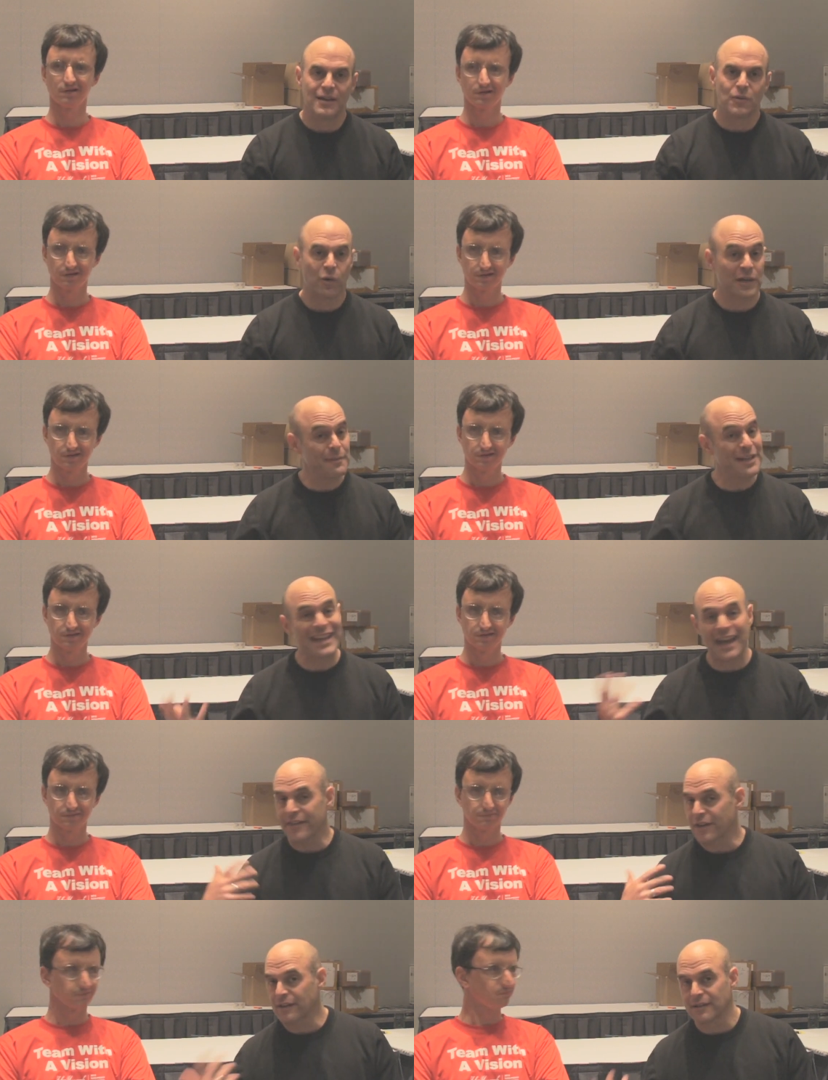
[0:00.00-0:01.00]
Speaker 1: We're going to be
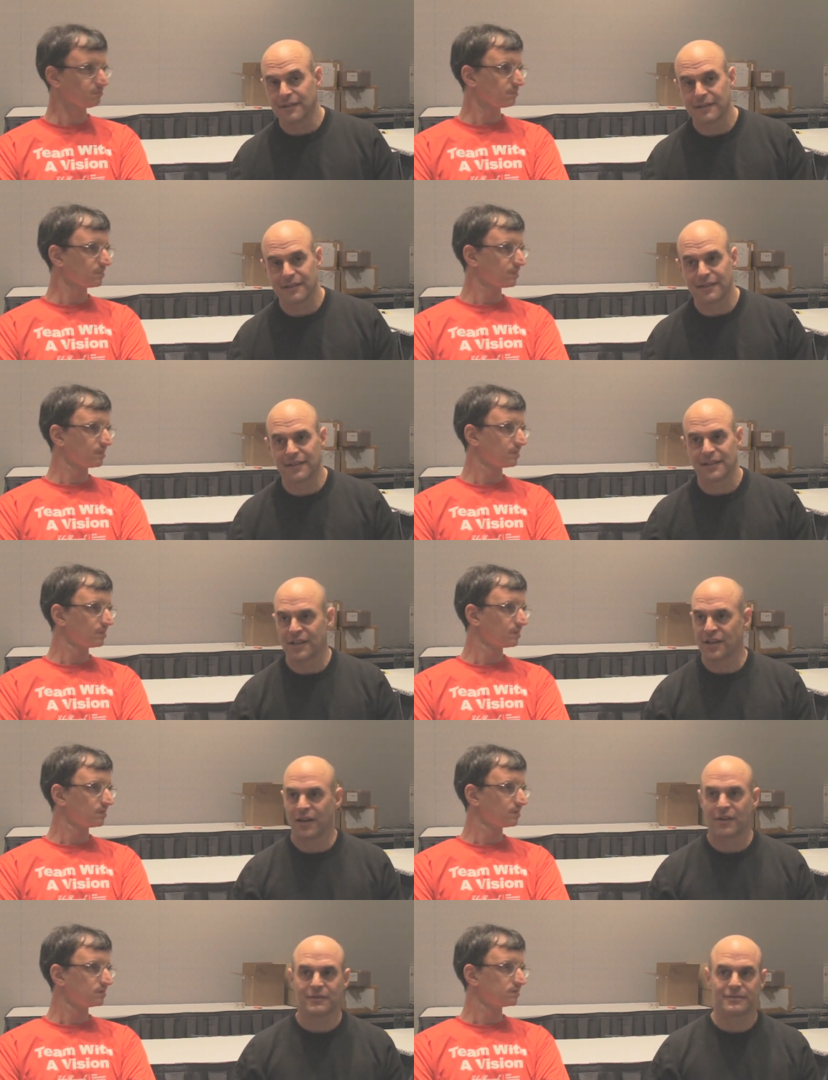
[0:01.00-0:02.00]
together, you
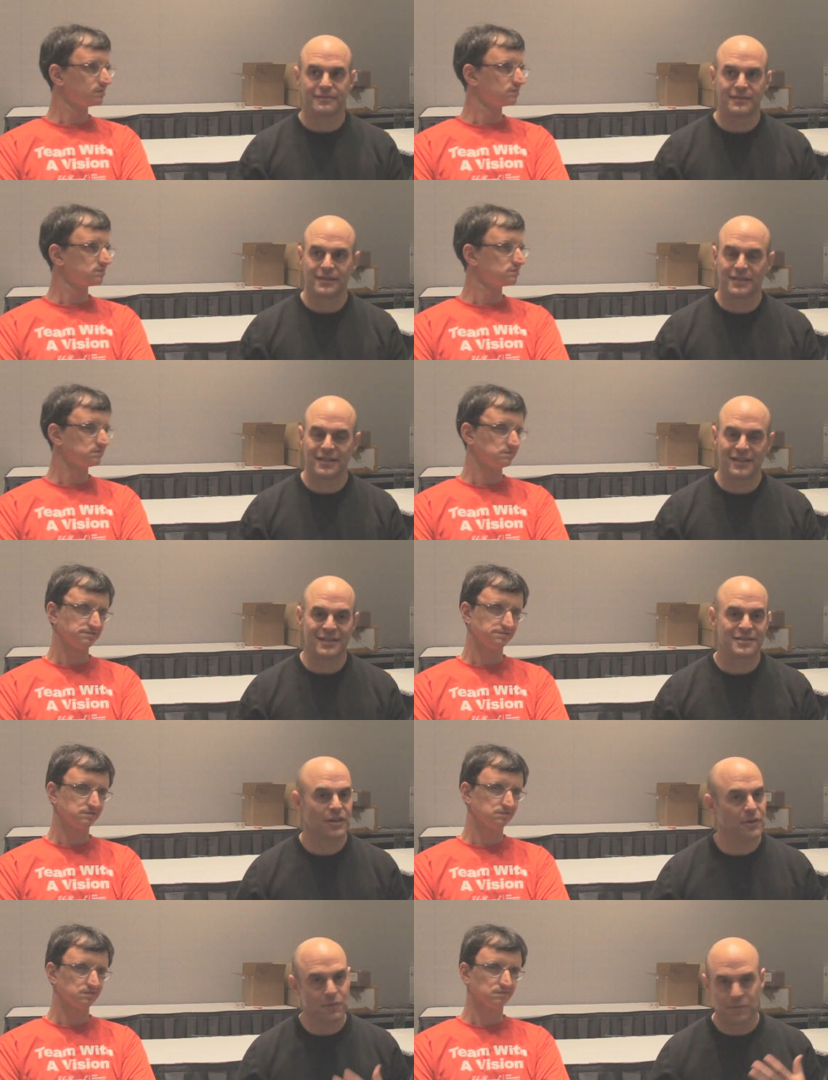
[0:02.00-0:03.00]
know, and
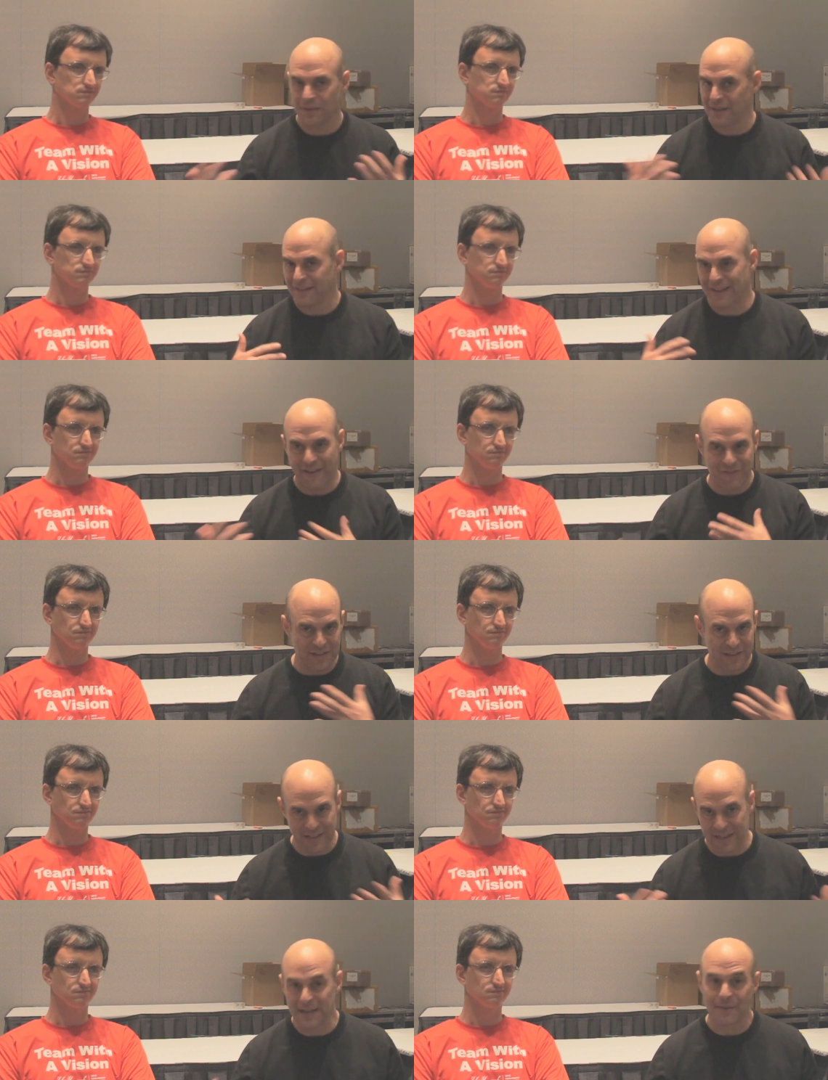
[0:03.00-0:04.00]
so I feel a
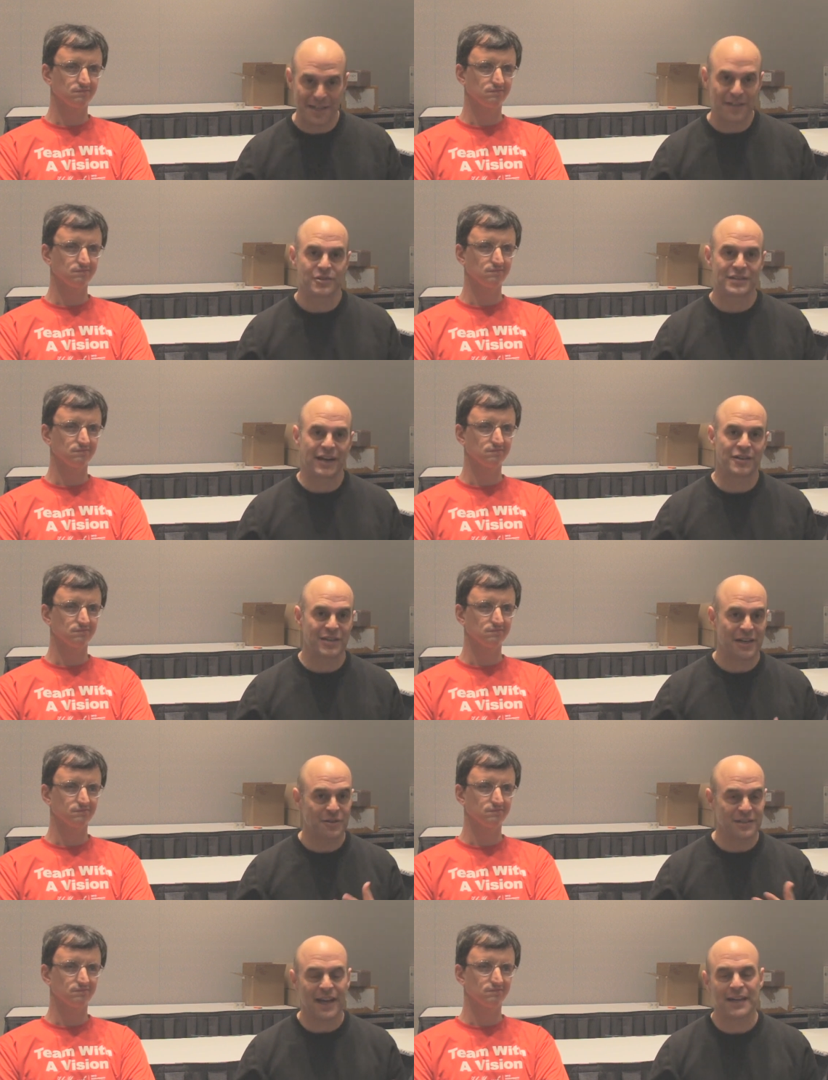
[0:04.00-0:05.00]
need. I'm an entertainer to
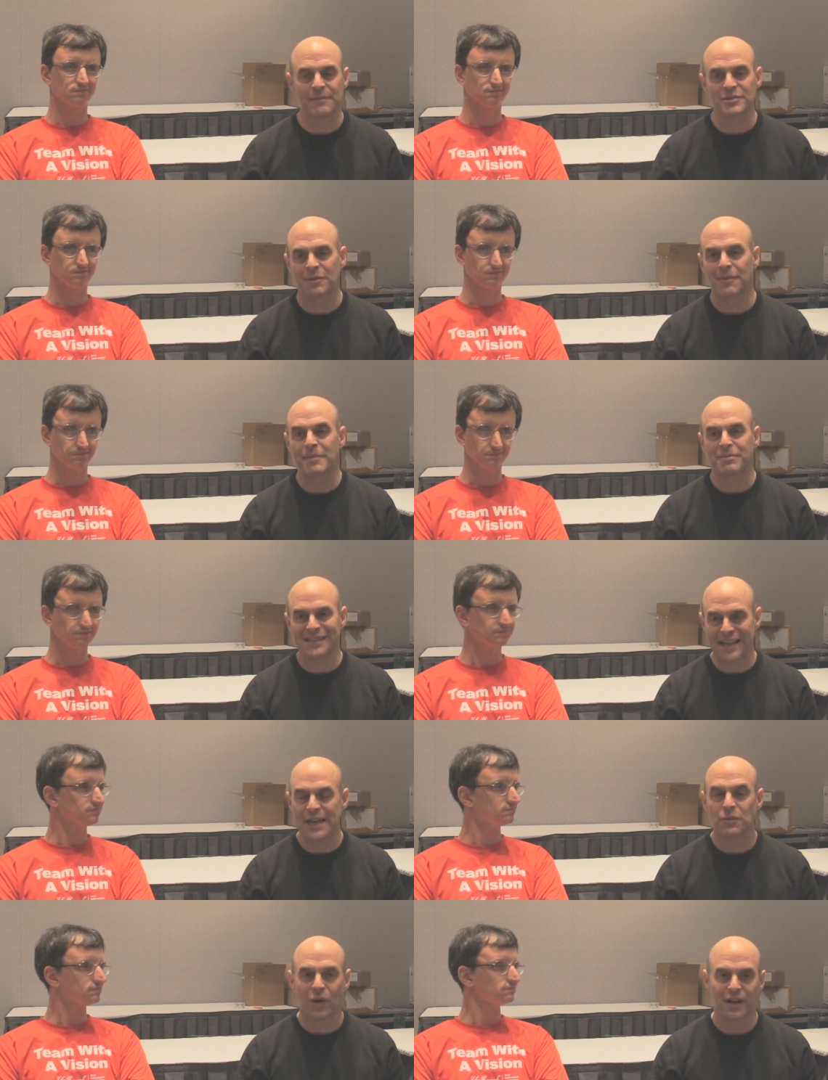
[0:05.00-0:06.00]
entertain him, so my
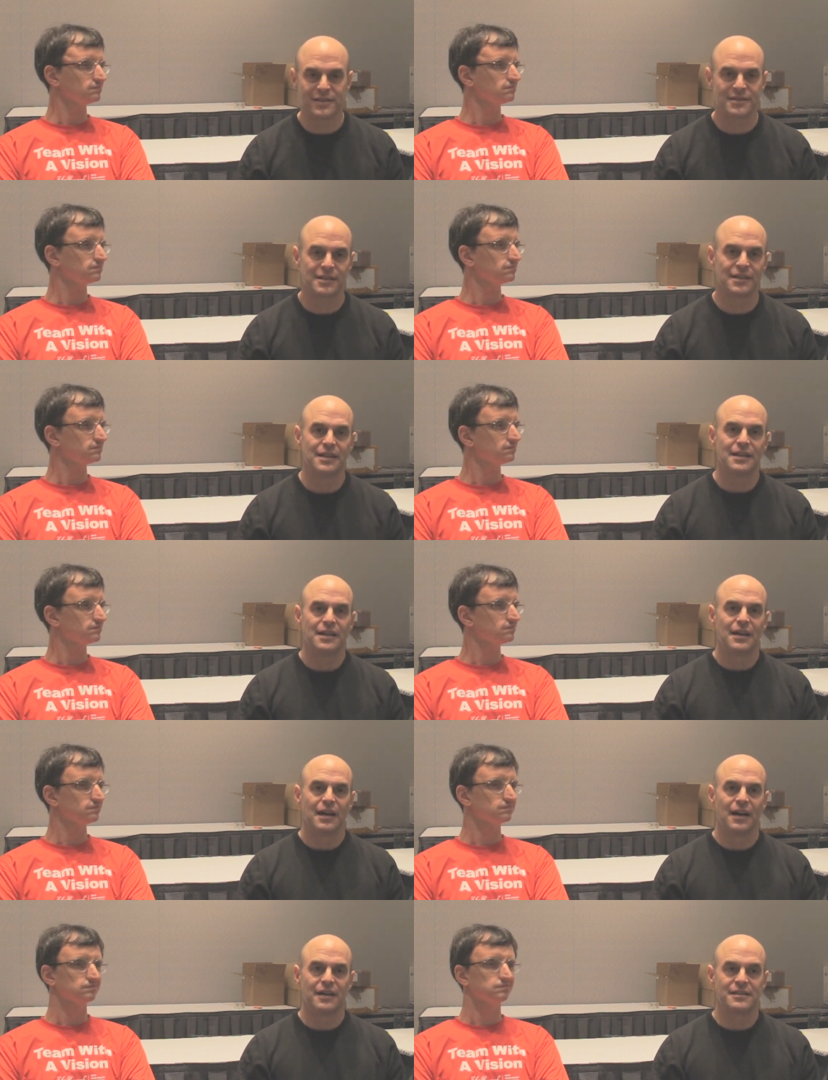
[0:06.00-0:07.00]
plan was
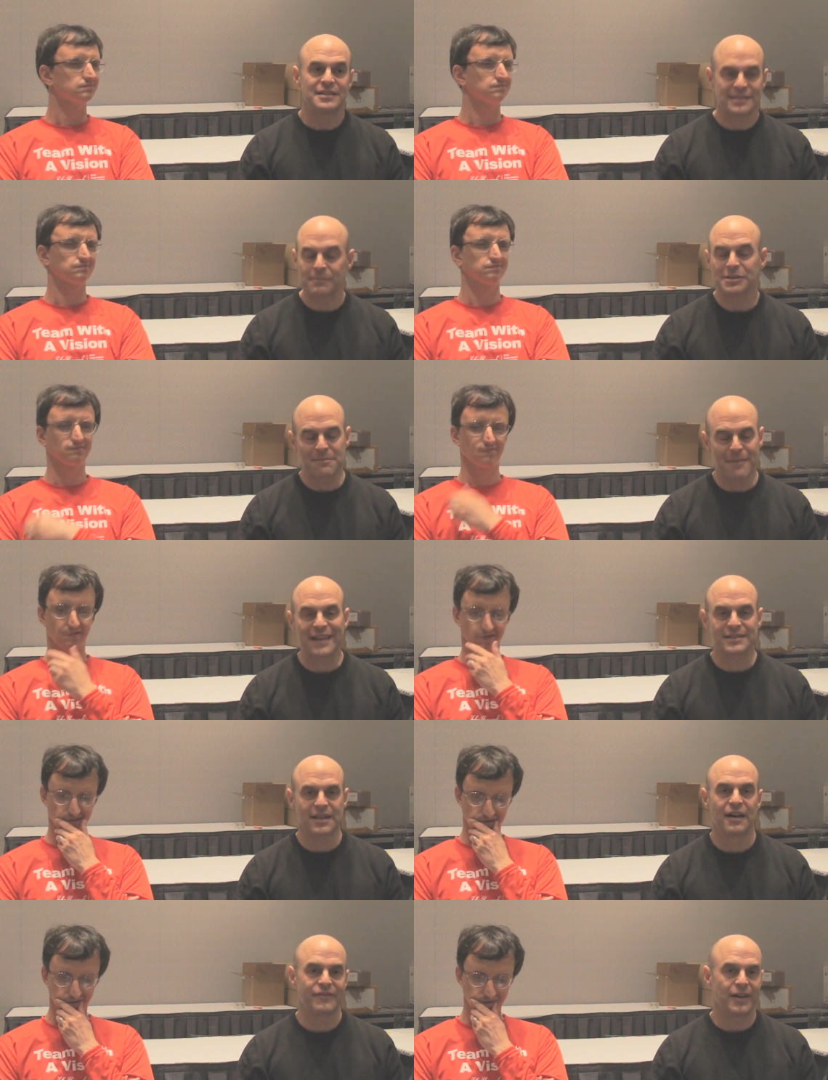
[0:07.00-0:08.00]
Uh, to simply make
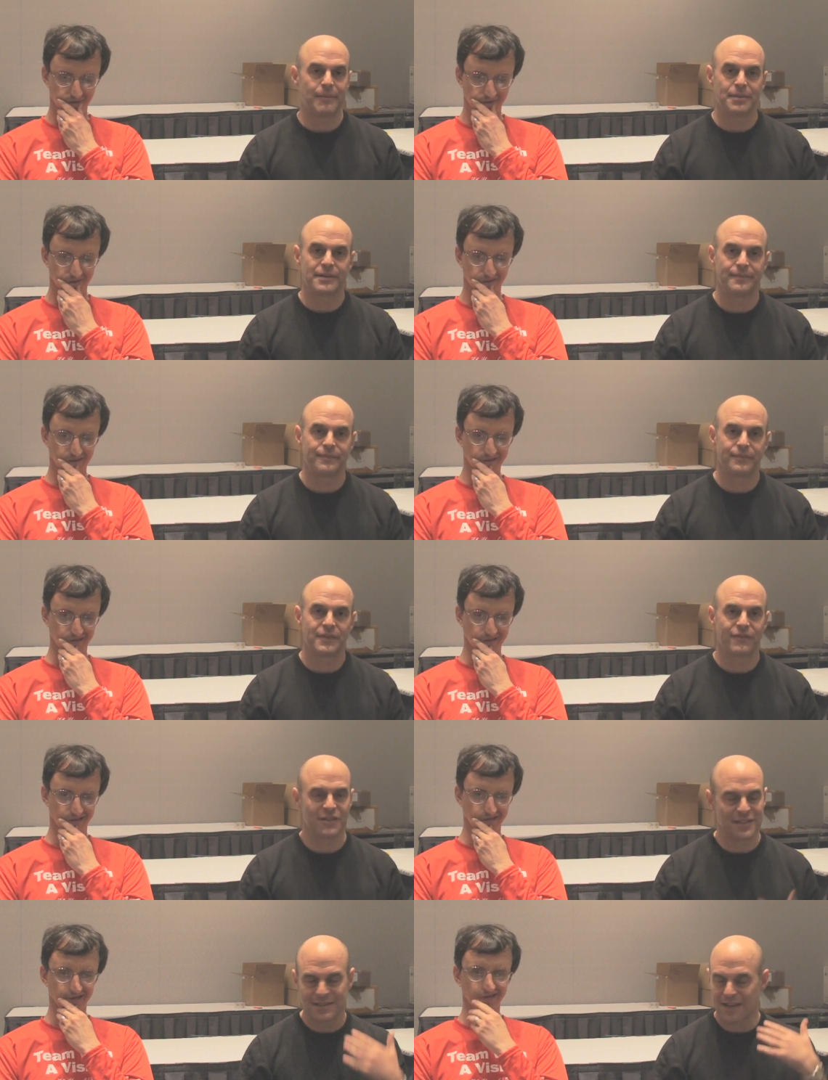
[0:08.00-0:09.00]
stuff up for
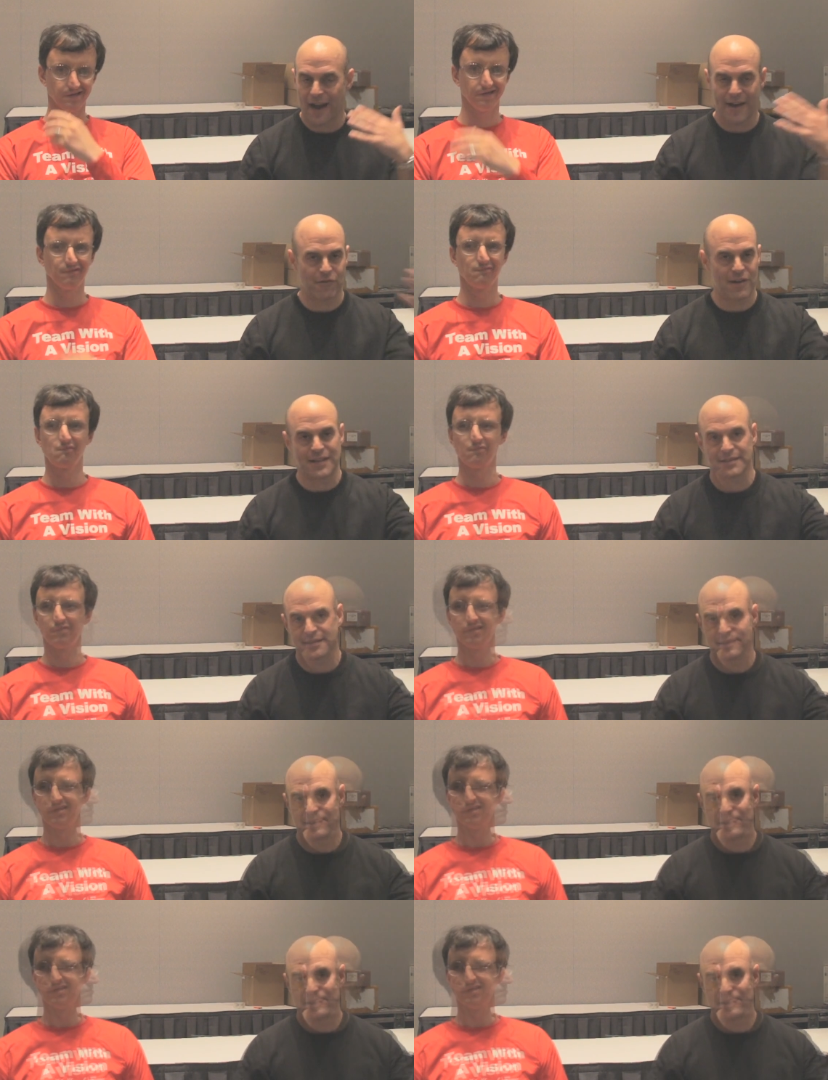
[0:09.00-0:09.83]
the entire race.